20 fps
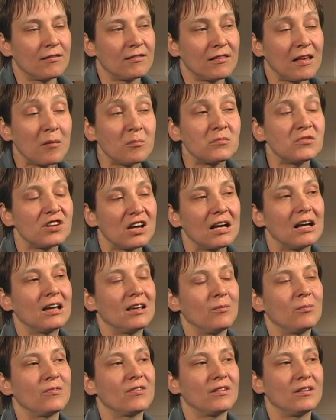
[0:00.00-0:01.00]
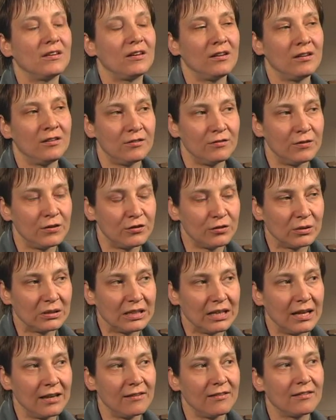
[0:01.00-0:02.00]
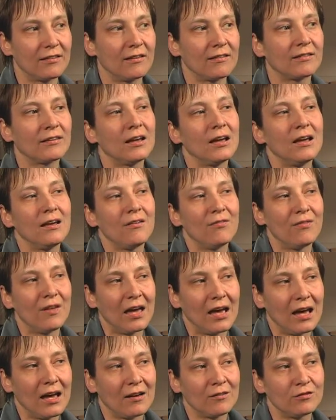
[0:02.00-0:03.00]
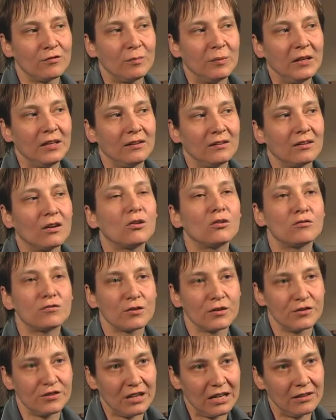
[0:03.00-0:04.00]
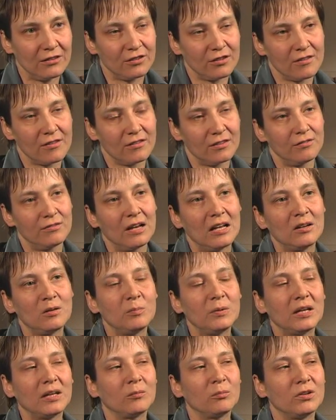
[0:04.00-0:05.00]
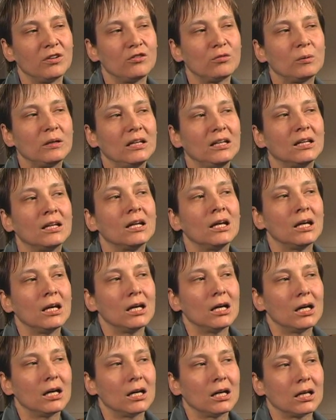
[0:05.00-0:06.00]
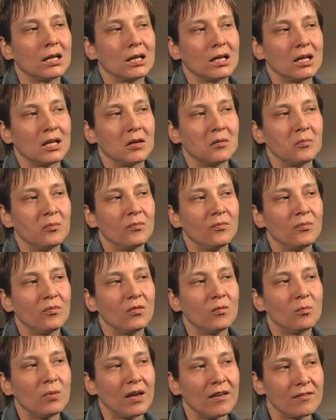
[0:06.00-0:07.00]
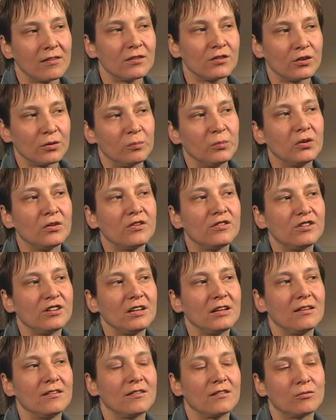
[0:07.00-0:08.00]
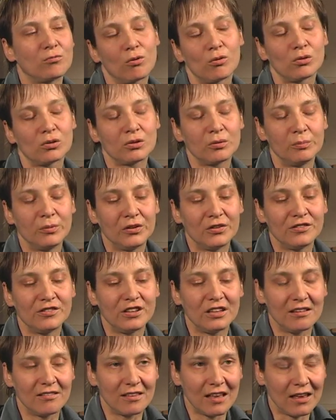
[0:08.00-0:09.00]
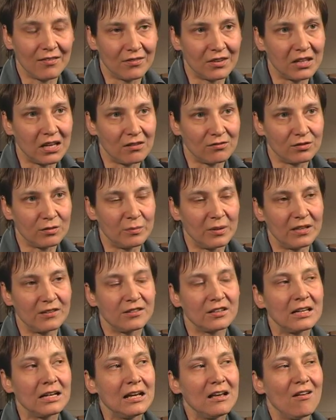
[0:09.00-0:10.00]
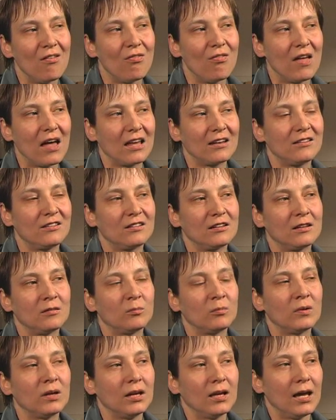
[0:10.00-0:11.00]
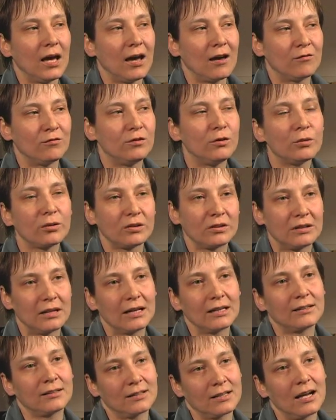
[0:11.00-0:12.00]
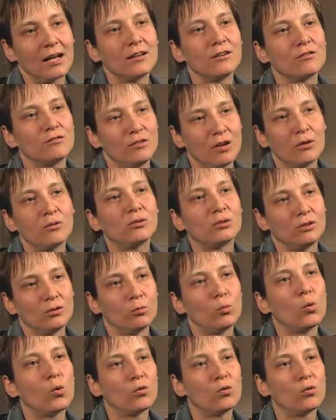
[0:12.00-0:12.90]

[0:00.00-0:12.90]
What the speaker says: Sometimes in individual cases, there have been confrontations developing between peasant communities, rural communities, and the government that have looked like a kind of local